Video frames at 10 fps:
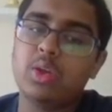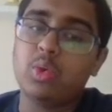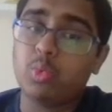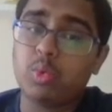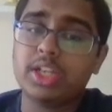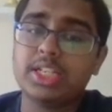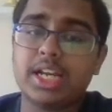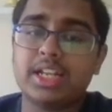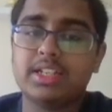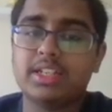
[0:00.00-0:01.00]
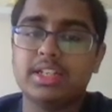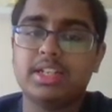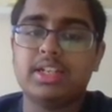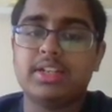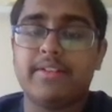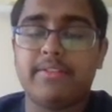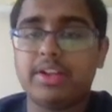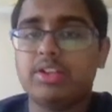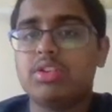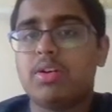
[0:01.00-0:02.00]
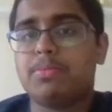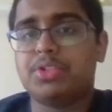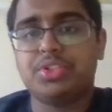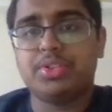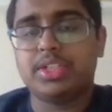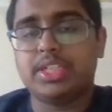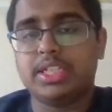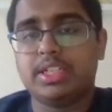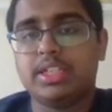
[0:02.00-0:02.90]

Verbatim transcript: white had a very good opportunity